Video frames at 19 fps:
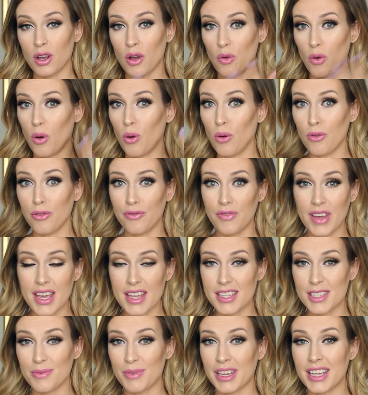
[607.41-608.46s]
whole
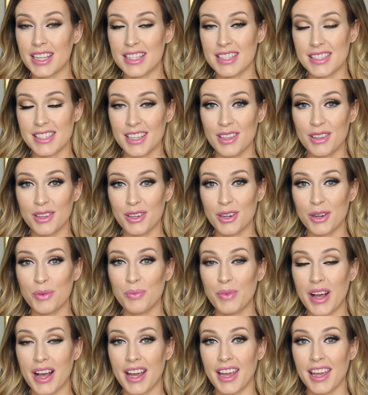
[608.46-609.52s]
face, my concealer,
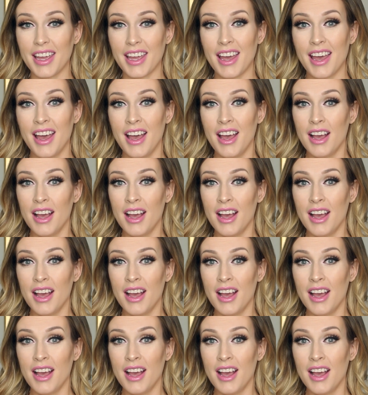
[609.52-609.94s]
my